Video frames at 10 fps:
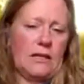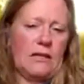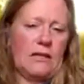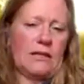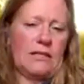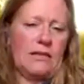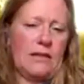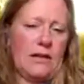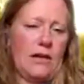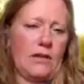Now the
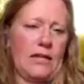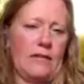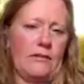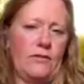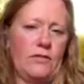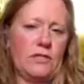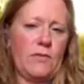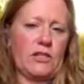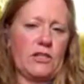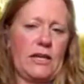CFIA, or the Canadian Food
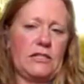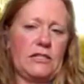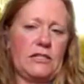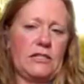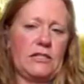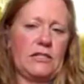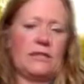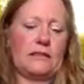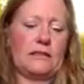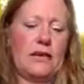Inspection Agency,
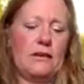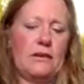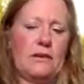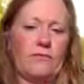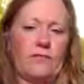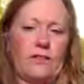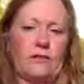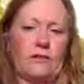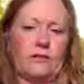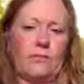they're the
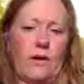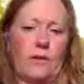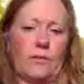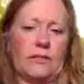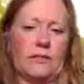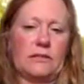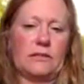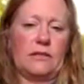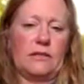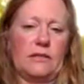federal department
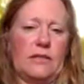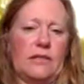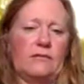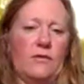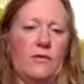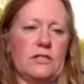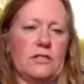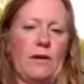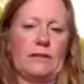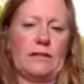that enforces
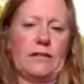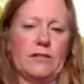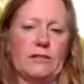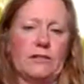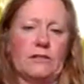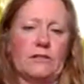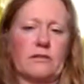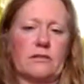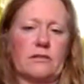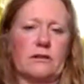the
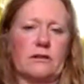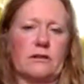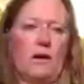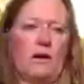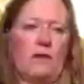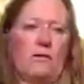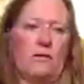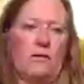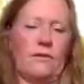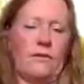regulations
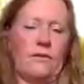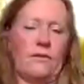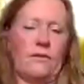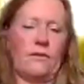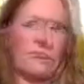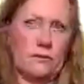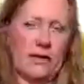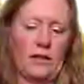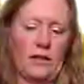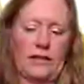of MRLs. So the
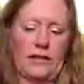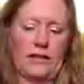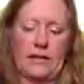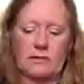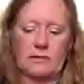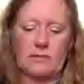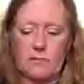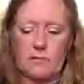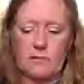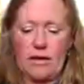Health Canada sets the
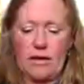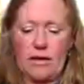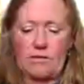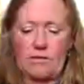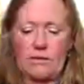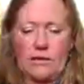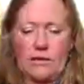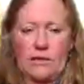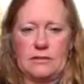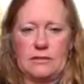MRLs.
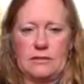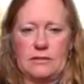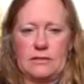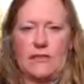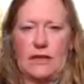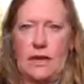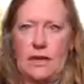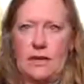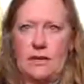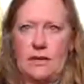It's the
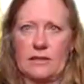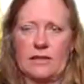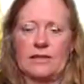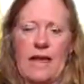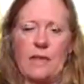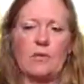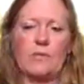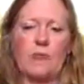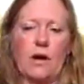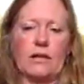CFIA, they sample
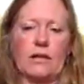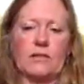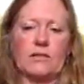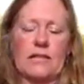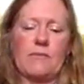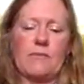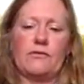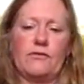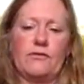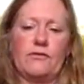products or sample
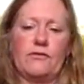foods